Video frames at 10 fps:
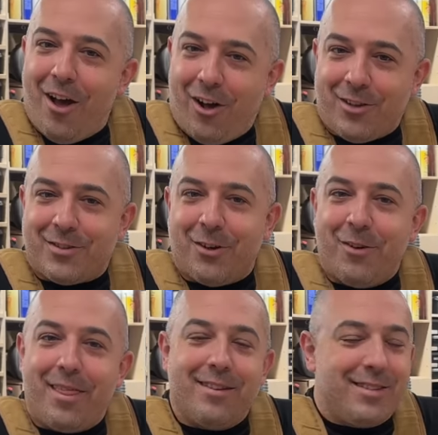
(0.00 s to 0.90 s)
Also,
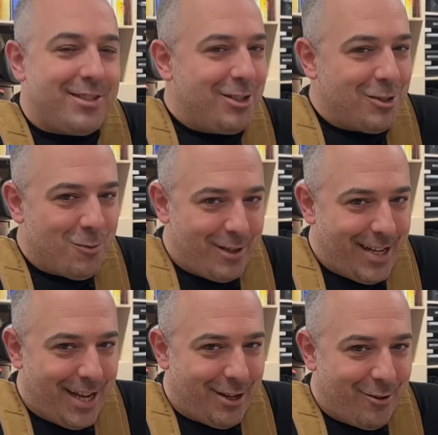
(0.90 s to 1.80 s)
this is just one
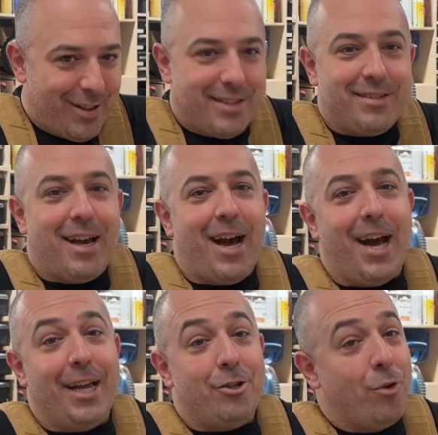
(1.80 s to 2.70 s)
day to do this.
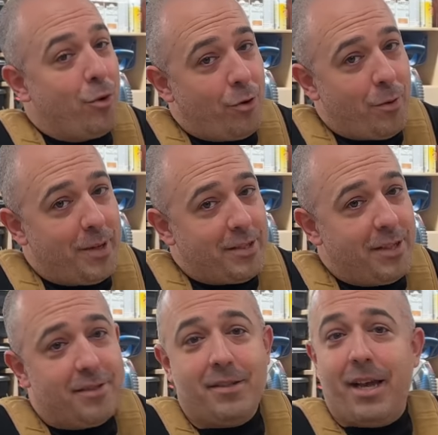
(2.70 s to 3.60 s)
I don't know your
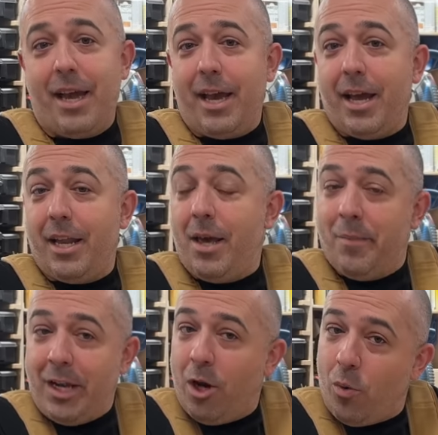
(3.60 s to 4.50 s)
business and it
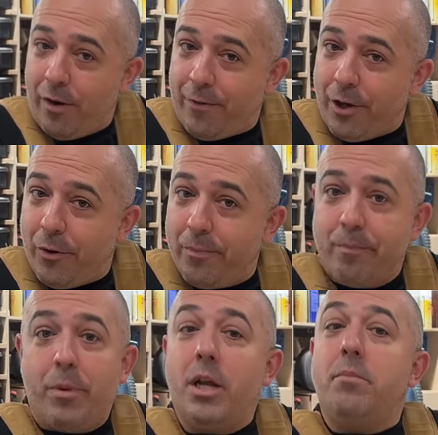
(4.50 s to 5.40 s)
might not work for you,
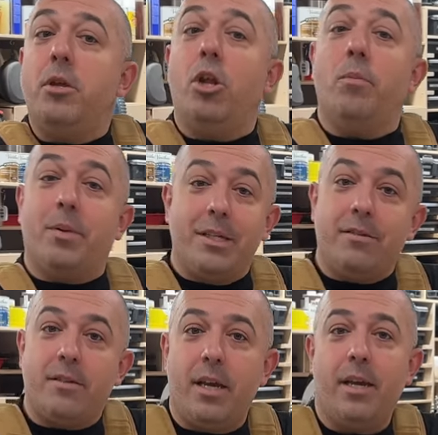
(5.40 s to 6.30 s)
but you know,
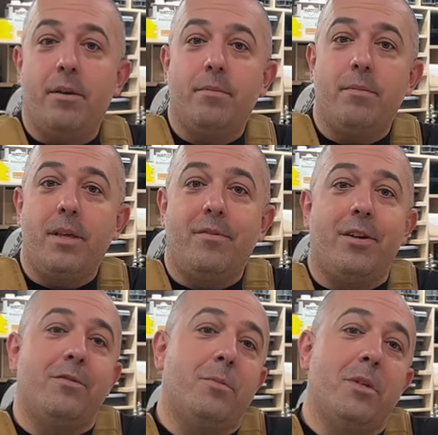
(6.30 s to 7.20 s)
please take the
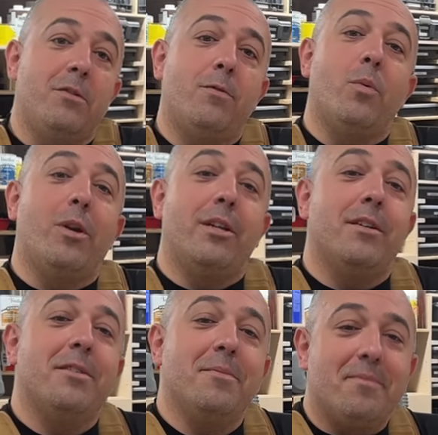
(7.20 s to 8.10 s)
advice from this for what it is.